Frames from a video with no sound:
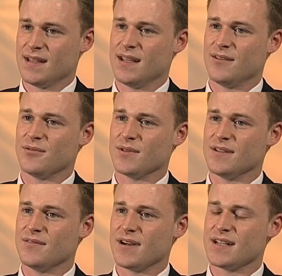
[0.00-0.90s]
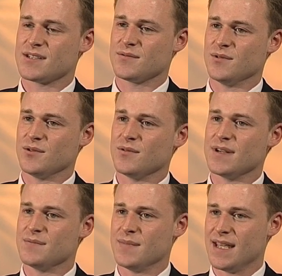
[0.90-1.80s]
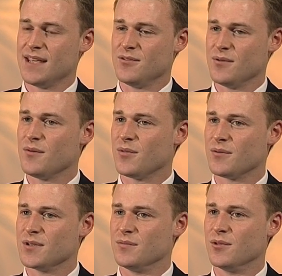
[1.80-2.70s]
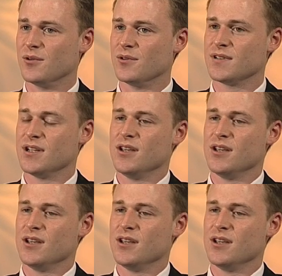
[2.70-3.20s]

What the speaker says: Therefore, the advice would always be, if you own property abroad,